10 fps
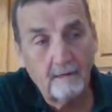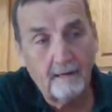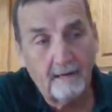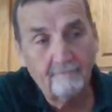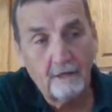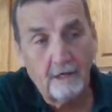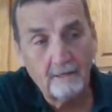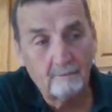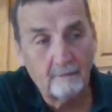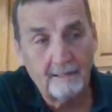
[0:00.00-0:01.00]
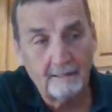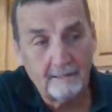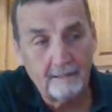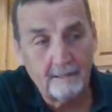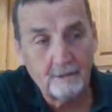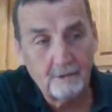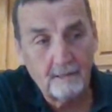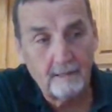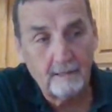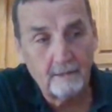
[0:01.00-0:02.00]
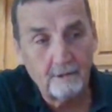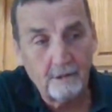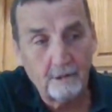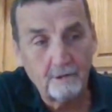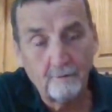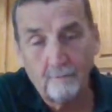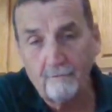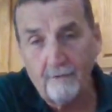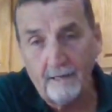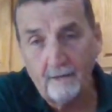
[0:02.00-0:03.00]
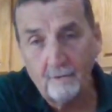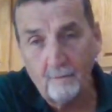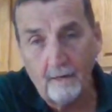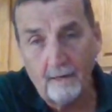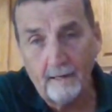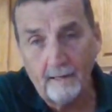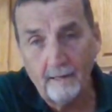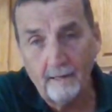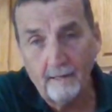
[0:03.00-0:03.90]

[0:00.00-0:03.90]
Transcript: I've documented this in such a profound way.